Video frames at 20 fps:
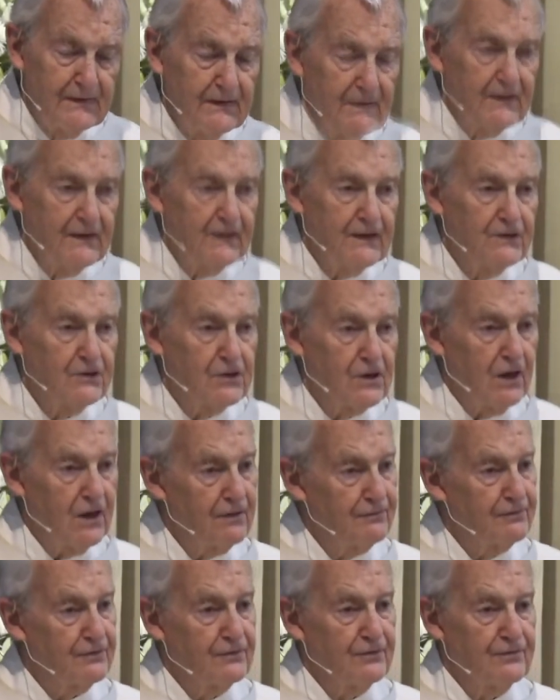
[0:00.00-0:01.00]
It
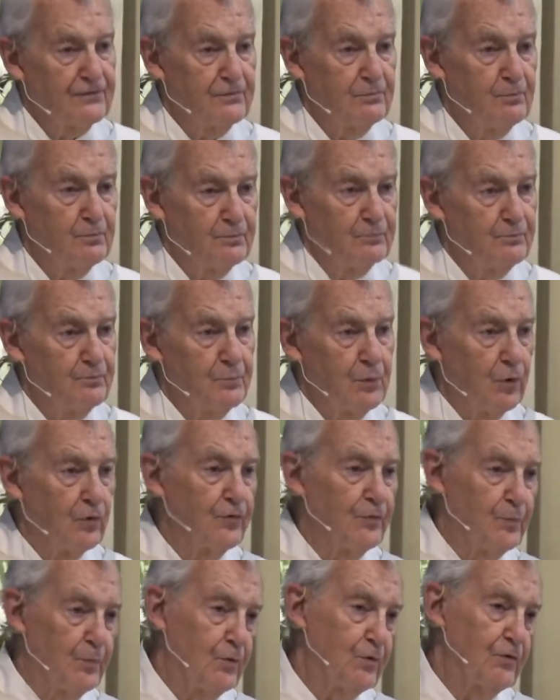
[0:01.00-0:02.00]
covers
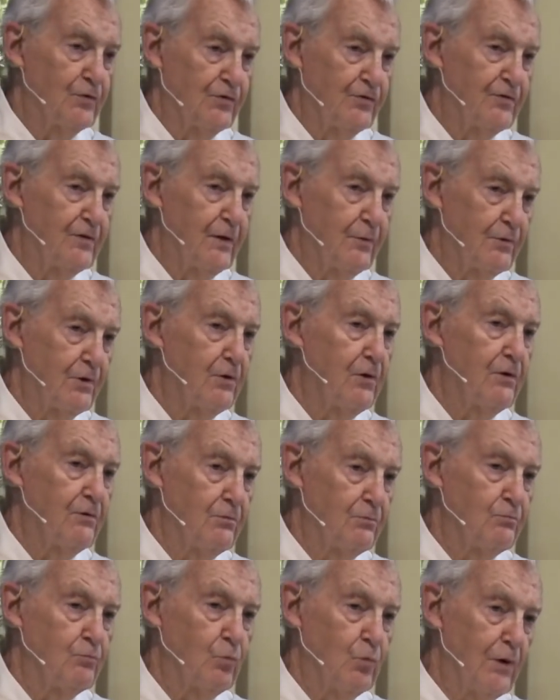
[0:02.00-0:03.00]
both books. They were all
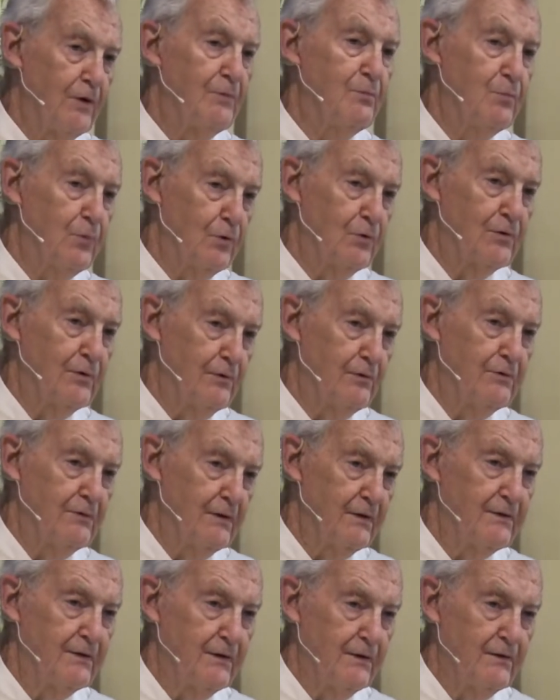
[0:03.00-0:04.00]
one book
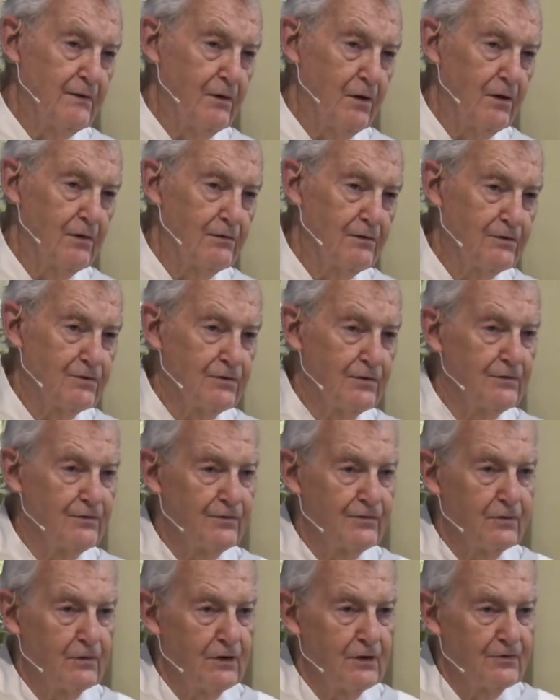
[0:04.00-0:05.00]
in the origin,
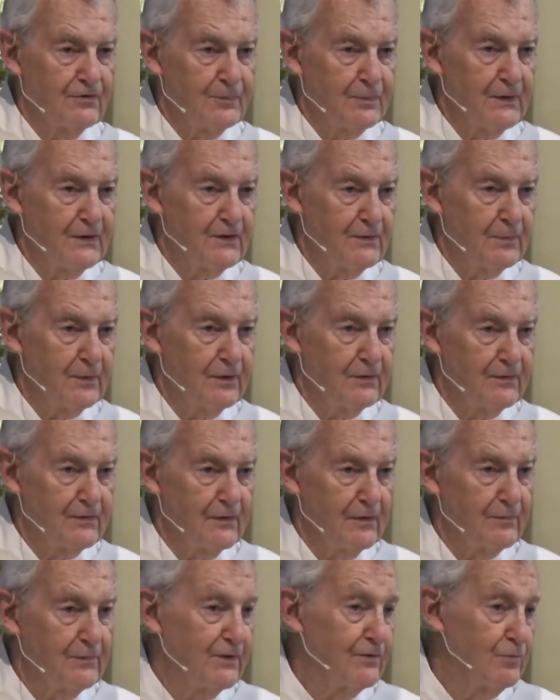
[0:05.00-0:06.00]
so I'll speak about
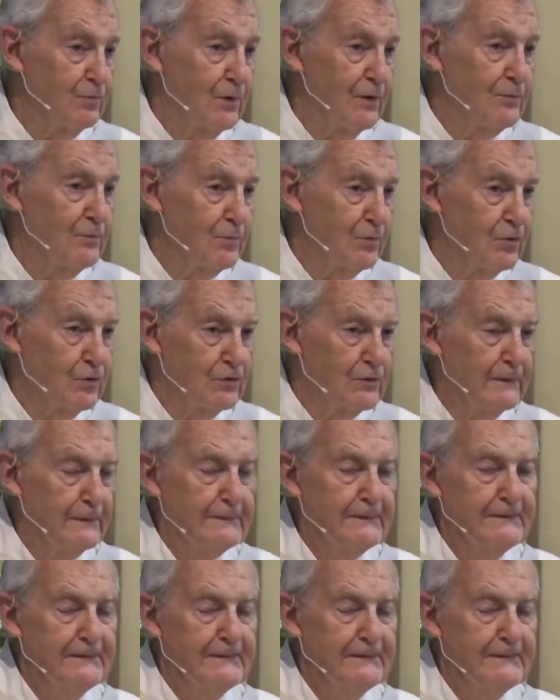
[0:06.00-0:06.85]
them as one book.